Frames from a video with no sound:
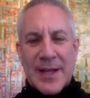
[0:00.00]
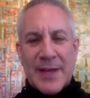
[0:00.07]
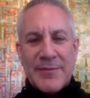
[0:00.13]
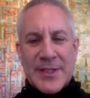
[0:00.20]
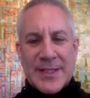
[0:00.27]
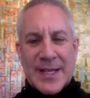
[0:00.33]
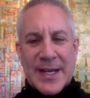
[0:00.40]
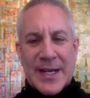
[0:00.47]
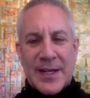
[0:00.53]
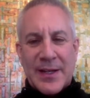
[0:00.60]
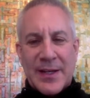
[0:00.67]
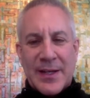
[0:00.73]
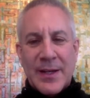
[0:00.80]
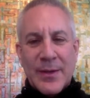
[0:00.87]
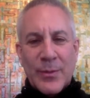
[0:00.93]
And
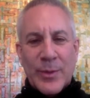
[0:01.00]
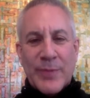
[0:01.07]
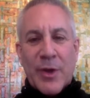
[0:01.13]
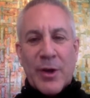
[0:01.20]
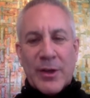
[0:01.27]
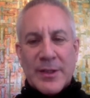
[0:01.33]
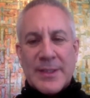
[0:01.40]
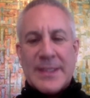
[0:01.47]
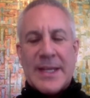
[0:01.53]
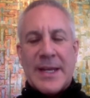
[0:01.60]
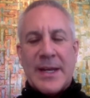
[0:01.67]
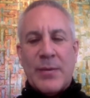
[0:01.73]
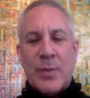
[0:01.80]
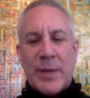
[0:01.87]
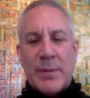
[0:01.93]
we've all
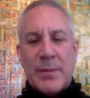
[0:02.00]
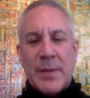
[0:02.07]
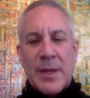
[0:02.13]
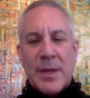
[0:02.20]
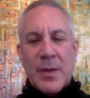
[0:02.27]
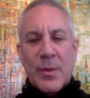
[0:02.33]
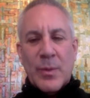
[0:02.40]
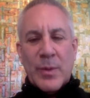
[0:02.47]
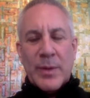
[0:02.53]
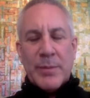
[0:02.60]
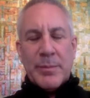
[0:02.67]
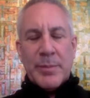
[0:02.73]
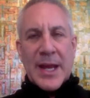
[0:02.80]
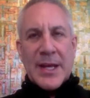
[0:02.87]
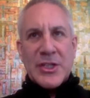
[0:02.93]
seen
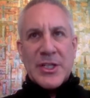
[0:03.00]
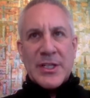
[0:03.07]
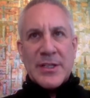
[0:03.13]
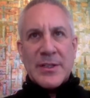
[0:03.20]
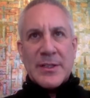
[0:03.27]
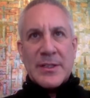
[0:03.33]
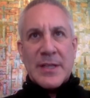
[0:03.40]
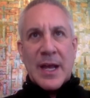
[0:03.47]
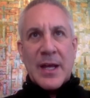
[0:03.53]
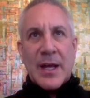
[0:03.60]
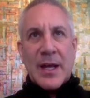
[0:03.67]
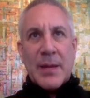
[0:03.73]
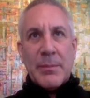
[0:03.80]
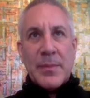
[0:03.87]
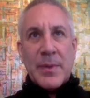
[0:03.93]
when patients
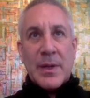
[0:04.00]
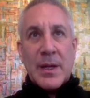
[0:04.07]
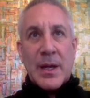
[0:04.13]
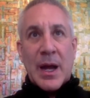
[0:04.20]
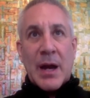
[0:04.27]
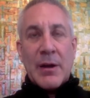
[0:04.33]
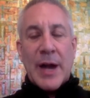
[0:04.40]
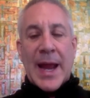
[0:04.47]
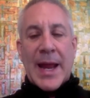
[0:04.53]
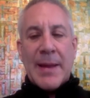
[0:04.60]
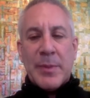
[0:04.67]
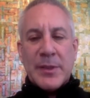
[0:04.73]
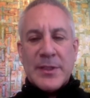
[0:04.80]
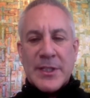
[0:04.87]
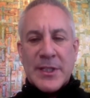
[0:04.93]
are
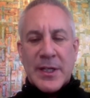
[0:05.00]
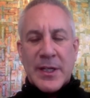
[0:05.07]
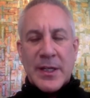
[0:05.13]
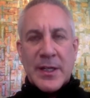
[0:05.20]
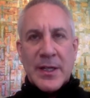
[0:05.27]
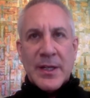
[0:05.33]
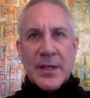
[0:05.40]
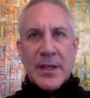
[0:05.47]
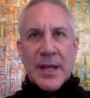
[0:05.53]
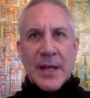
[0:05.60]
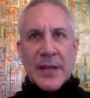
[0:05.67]
able to